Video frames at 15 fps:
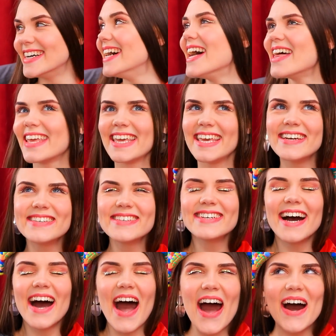And while
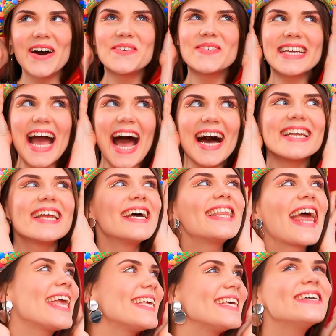Jane shines on
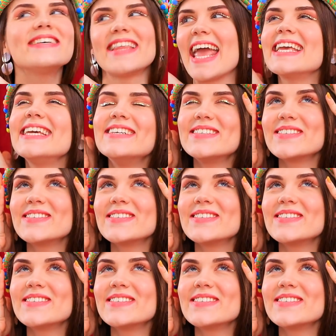stage, the